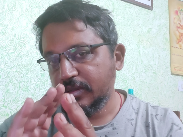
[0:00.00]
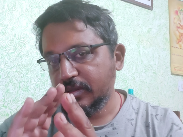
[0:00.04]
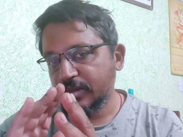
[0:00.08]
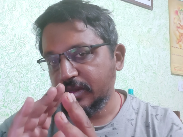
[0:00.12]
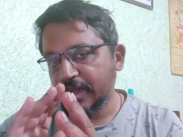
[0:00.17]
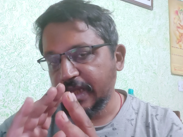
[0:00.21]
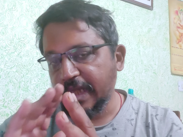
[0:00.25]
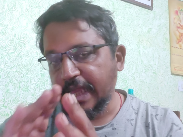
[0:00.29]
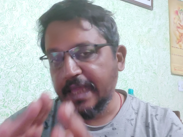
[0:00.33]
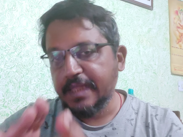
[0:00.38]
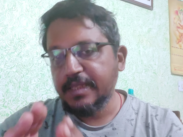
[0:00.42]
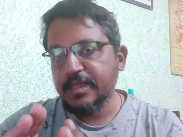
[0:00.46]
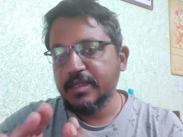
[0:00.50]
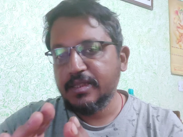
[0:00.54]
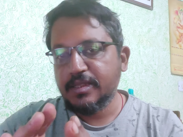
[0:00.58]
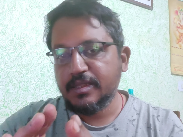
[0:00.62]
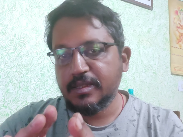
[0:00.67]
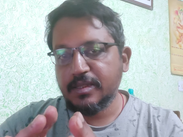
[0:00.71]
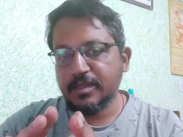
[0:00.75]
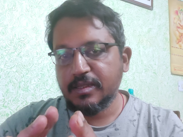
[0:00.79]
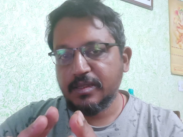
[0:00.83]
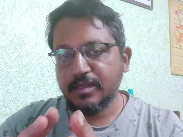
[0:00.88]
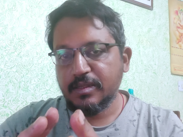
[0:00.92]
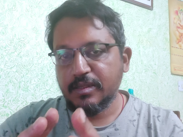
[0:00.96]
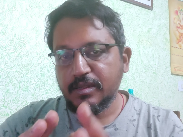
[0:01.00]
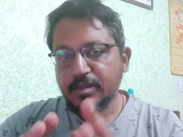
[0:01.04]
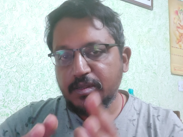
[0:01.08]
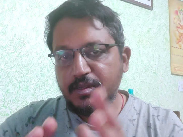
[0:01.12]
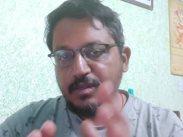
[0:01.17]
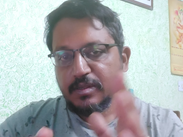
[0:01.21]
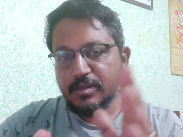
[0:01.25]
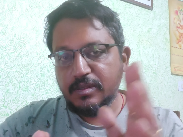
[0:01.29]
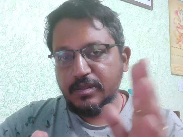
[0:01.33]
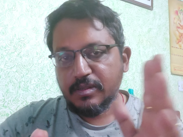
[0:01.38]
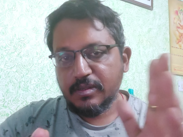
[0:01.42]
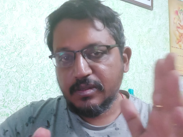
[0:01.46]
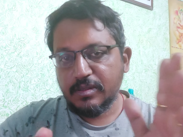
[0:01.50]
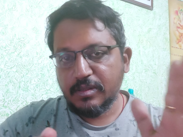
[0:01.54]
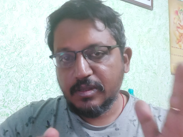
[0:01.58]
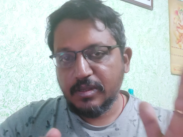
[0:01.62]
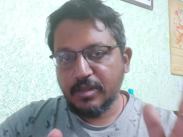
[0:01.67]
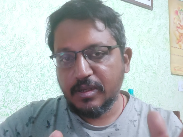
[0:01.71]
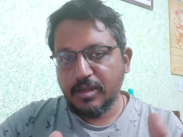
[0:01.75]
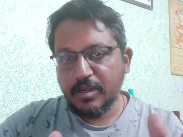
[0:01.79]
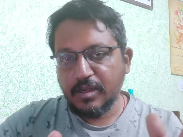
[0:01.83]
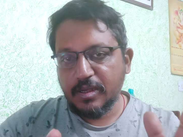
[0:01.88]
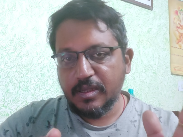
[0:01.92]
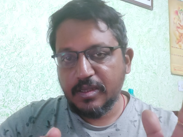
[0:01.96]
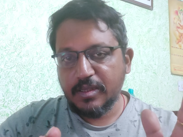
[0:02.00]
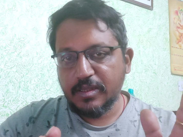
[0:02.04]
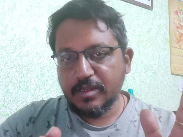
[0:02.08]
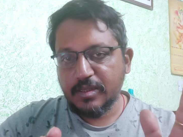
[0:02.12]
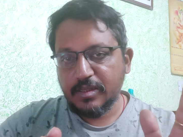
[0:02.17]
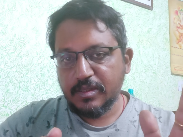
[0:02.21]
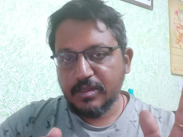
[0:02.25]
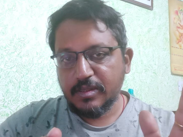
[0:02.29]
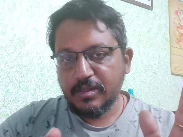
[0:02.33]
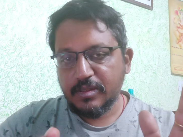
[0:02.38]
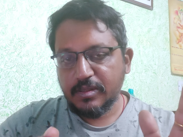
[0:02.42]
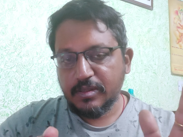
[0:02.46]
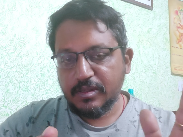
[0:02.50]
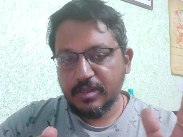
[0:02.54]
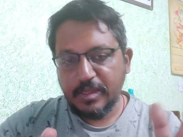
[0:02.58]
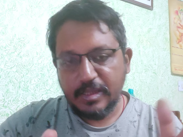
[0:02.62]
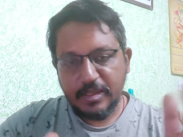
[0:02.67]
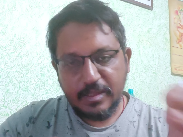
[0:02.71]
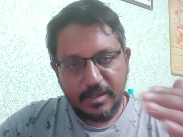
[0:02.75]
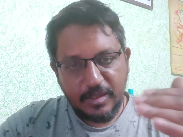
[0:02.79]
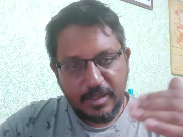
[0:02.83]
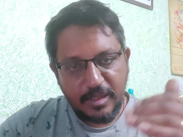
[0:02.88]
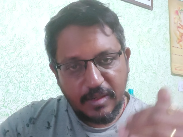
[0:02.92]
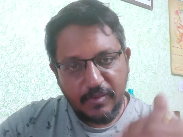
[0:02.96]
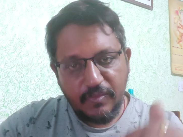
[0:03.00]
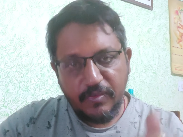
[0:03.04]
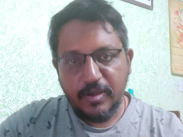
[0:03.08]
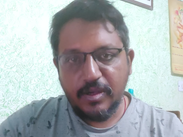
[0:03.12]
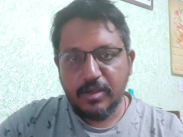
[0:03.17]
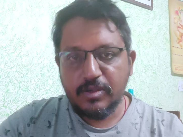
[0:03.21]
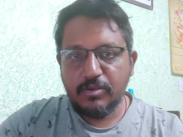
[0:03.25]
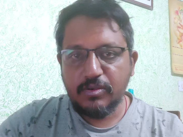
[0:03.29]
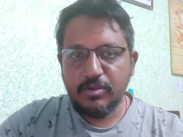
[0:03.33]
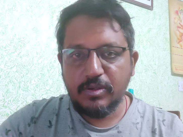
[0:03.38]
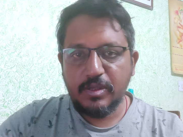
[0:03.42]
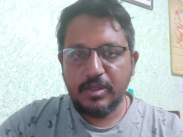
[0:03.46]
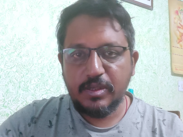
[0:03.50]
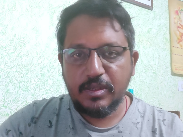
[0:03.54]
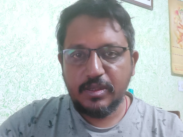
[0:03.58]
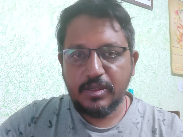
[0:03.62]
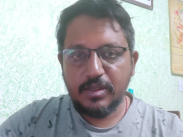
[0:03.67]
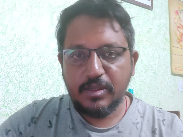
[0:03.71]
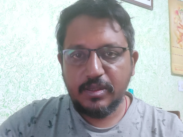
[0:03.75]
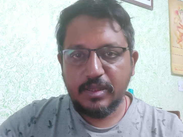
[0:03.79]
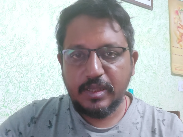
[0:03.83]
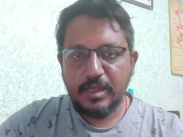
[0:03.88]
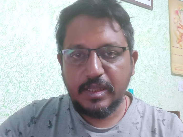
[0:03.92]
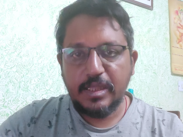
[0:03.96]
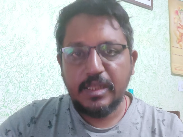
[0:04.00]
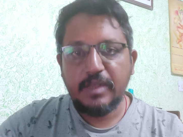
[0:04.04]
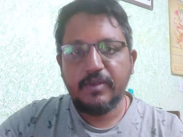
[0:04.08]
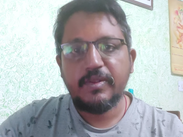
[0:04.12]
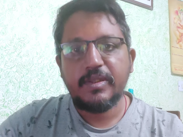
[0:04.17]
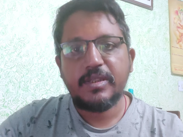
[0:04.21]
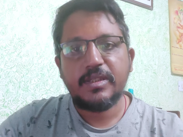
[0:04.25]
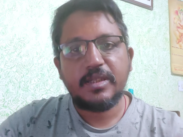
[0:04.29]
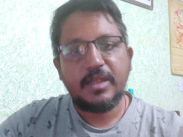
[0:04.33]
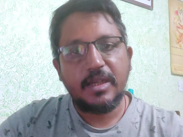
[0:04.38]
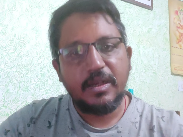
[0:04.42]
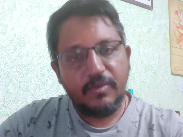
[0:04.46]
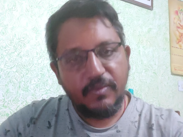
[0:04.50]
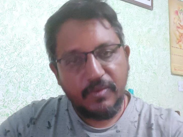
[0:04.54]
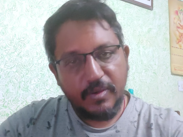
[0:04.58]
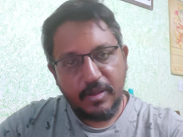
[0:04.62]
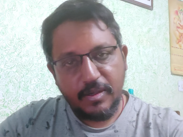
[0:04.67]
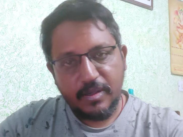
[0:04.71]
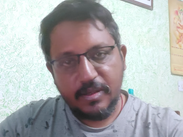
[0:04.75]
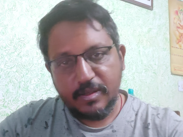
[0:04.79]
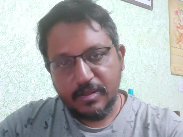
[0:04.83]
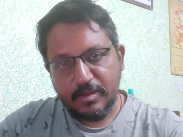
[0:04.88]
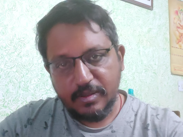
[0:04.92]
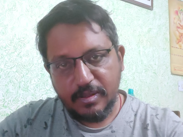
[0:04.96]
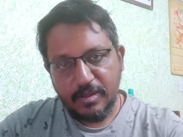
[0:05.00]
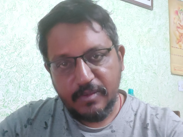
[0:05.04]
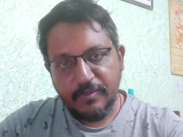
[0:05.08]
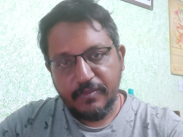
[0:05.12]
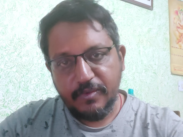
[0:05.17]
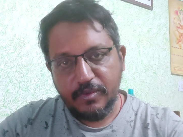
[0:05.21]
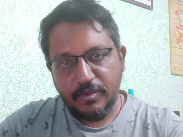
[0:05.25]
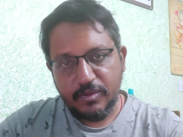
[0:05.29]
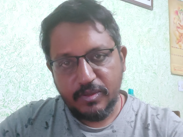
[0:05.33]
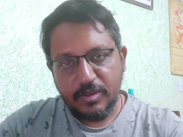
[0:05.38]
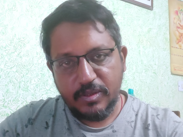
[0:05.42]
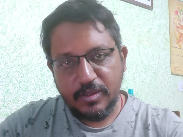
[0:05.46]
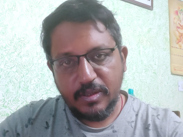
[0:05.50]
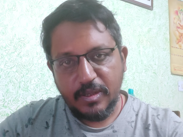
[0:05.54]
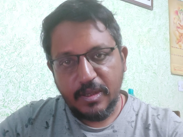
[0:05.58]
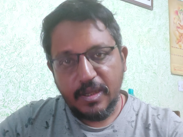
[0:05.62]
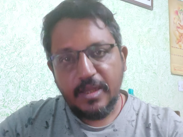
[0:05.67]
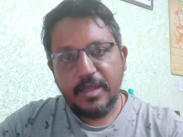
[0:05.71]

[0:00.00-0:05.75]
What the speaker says: the Ganges, the Grahas, they still work today, and they will still work in future.